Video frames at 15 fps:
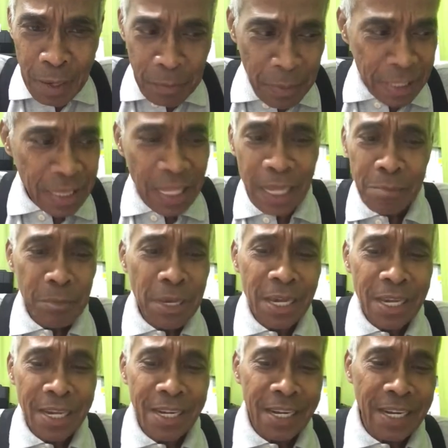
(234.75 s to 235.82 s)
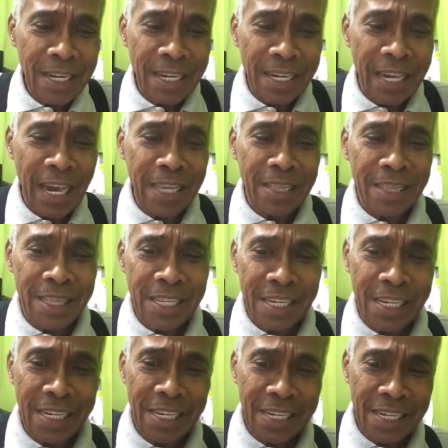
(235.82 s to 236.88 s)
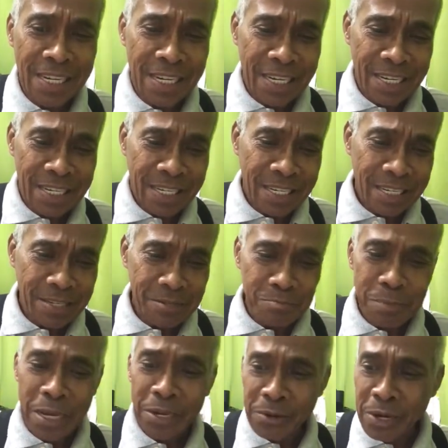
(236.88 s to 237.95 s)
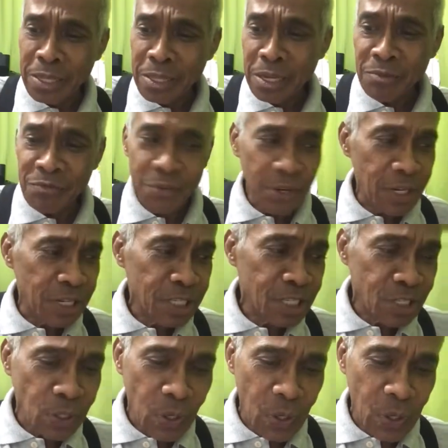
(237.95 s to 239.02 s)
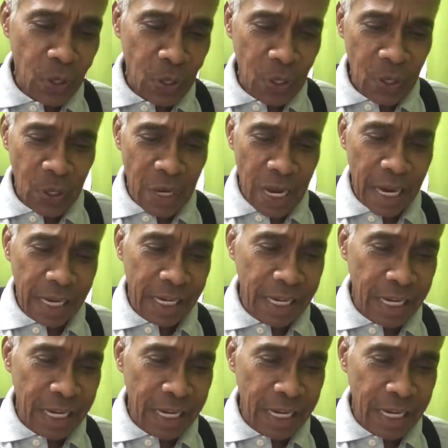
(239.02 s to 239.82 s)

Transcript: But let me get my reading first, so I